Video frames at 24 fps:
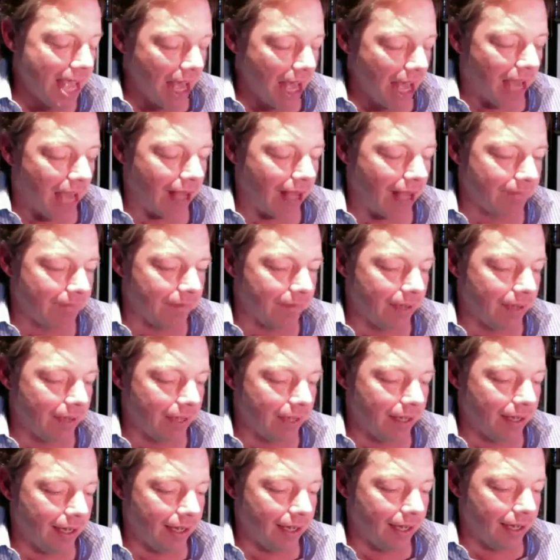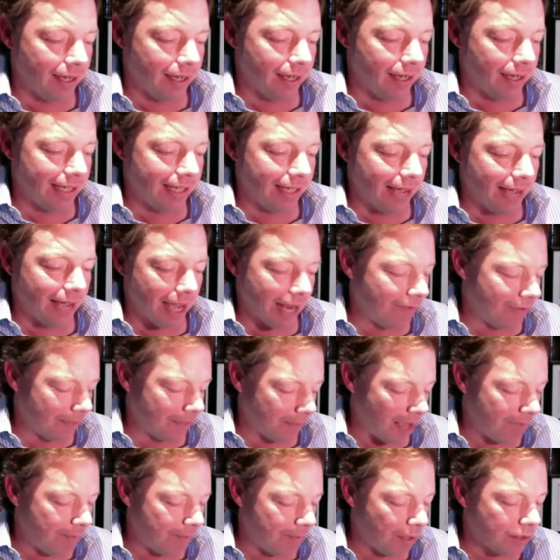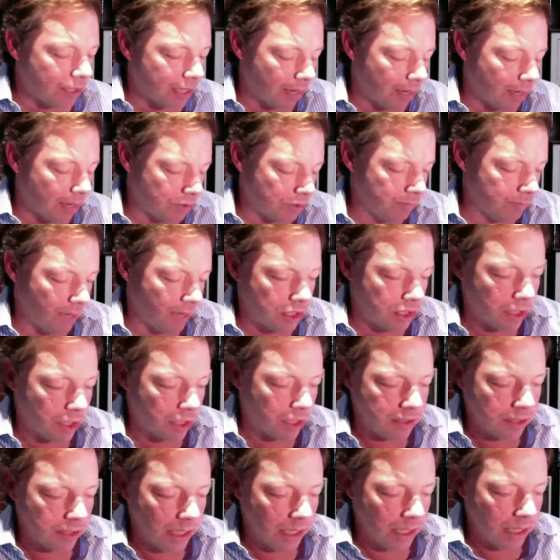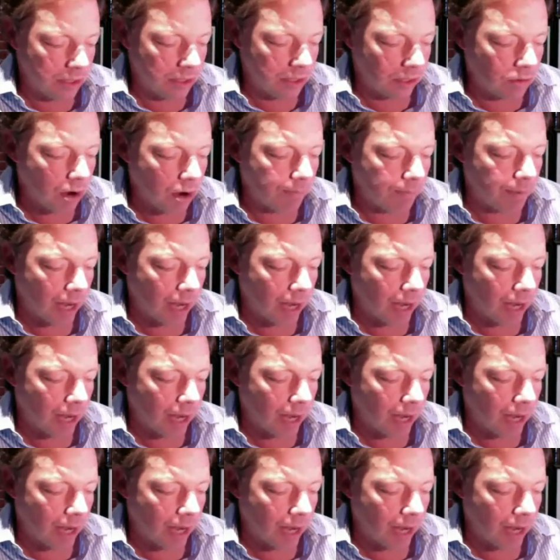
Um, it, I'm, I've, I've, built it up too much. It's it's a quote